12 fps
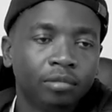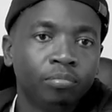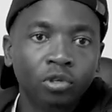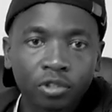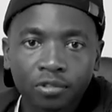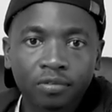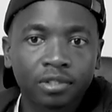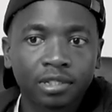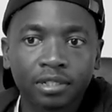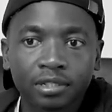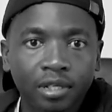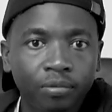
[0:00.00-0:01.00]
Most of the
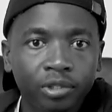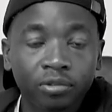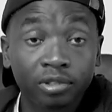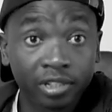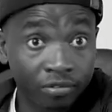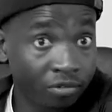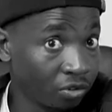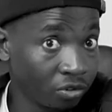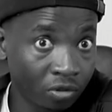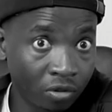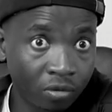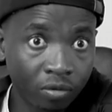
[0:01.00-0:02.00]
things that we don't have
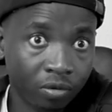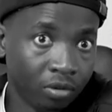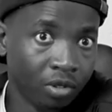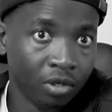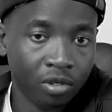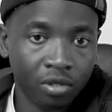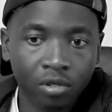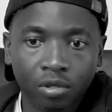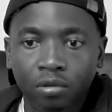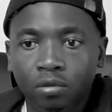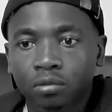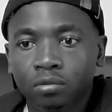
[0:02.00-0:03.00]
control
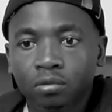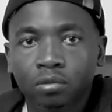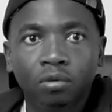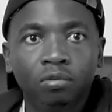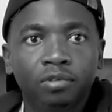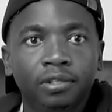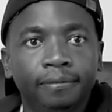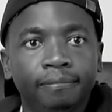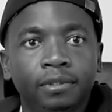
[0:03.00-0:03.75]
over.